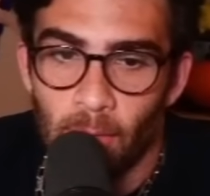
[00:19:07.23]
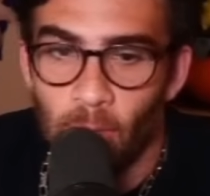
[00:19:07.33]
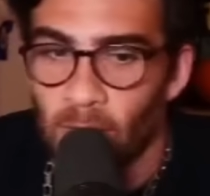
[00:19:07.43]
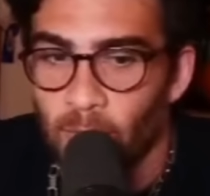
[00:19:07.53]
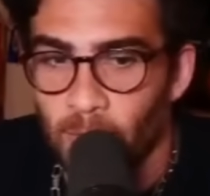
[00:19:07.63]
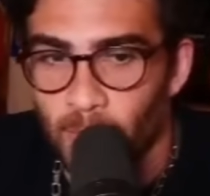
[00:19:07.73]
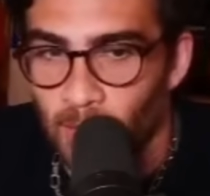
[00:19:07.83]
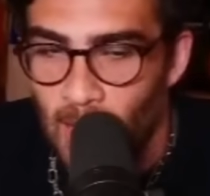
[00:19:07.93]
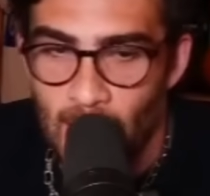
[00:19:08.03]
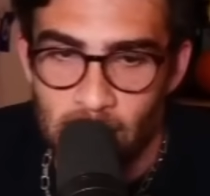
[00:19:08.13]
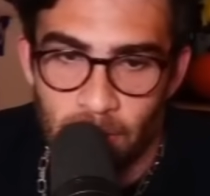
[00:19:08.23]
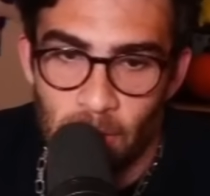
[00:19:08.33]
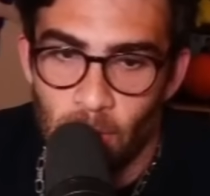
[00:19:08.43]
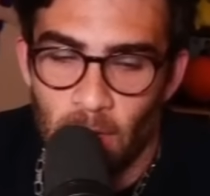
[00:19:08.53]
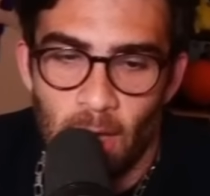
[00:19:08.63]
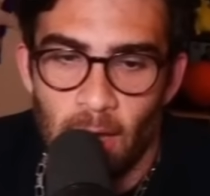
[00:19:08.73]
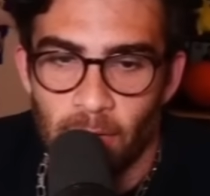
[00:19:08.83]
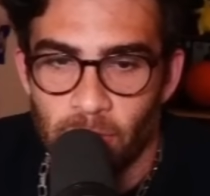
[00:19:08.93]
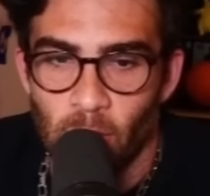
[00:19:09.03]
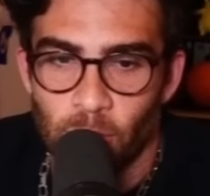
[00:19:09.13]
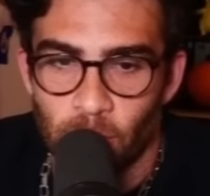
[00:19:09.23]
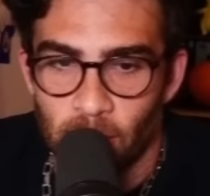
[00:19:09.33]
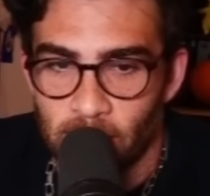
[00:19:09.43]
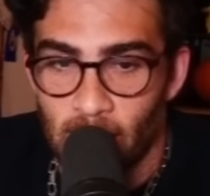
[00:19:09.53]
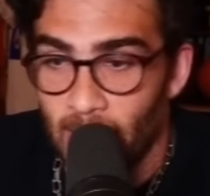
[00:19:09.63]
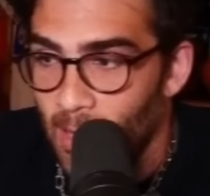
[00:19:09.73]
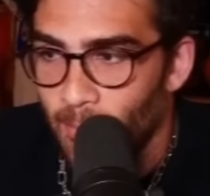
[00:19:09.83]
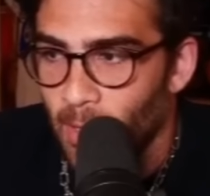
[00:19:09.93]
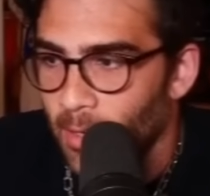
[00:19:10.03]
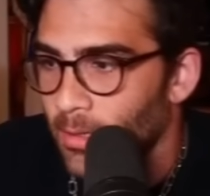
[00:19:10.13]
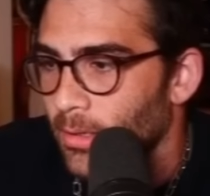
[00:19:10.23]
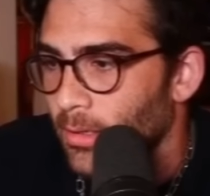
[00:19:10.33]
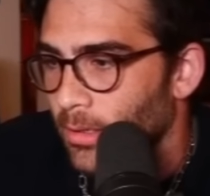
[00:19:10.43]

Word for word: whenever people ask me what kind of socialist I am, I